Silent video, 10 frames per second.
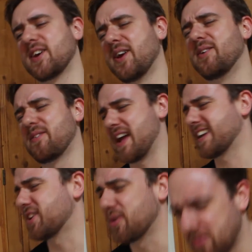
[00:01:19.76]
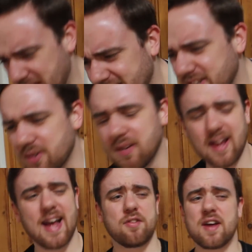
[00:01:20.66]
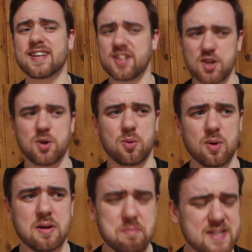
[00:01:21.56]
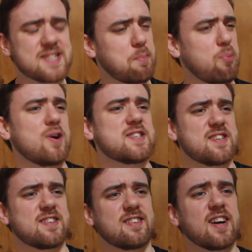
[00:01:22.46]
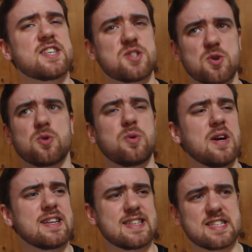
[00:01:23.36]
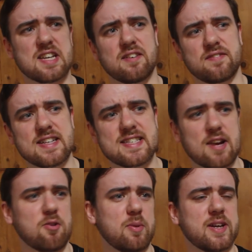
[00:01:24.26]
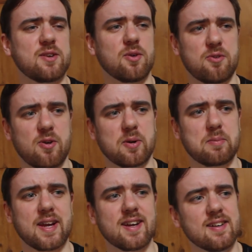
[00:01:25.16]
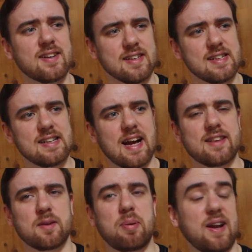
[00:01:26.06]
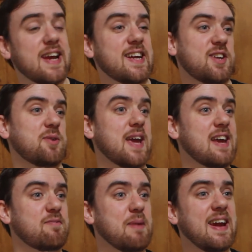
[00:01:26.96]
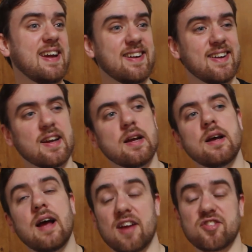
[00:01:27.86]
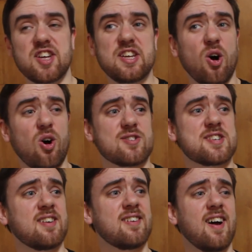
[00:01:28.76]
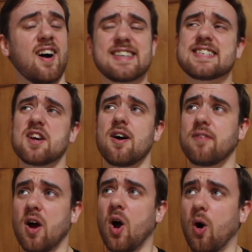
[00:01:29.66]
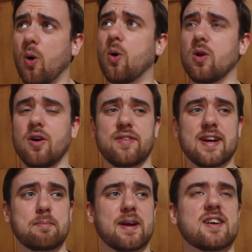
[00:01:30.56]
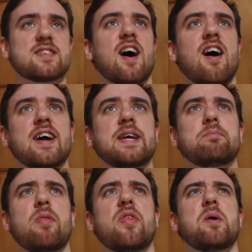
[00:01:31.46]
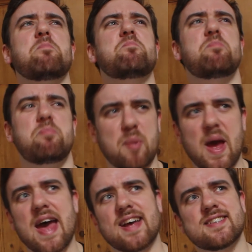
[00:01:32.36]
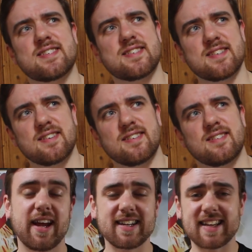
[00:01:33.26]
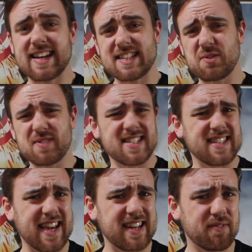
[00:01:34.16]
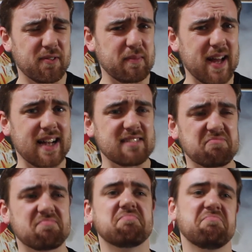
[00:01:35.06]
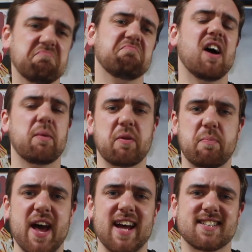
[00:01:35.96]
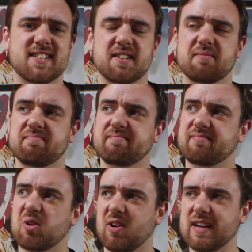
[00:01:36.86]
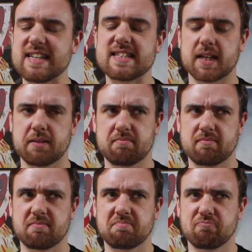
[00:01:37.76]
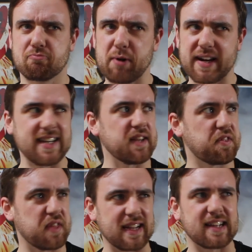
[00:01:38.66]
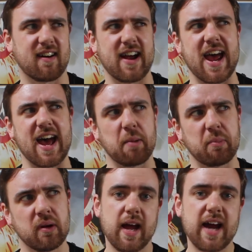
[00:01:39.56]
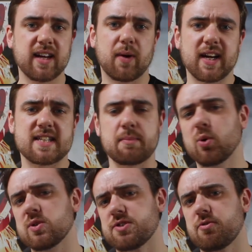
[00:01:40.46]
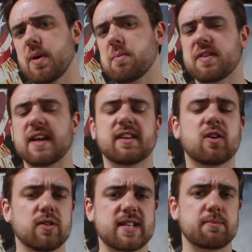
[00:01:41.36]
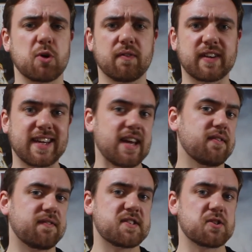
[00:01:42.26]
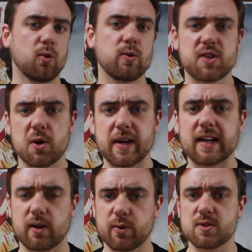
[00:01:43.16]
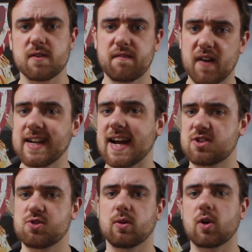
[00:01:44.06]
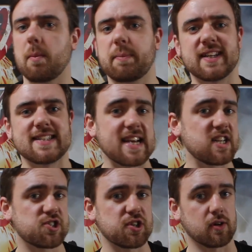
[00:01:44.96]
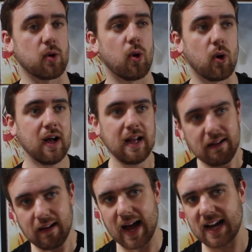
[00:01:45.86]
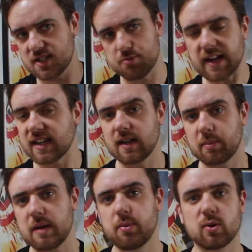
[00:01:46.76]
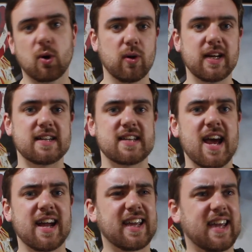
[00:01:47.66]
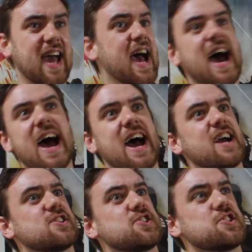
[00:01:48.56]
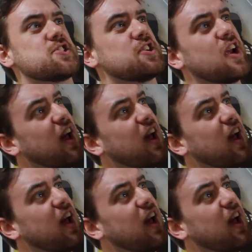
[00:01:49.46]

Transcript: you. And thank you, Mr. President. I do deserve this ceremony you're throwing me. And the plane you gave me. And the yacht. I deserve all of it because I'm the best. In case you didn't get it from that, I'm the best. Or at least I really think I am. Anyway, it's important to remember that the concept of gifts also includes financial compensation, or as regular people call it, cash.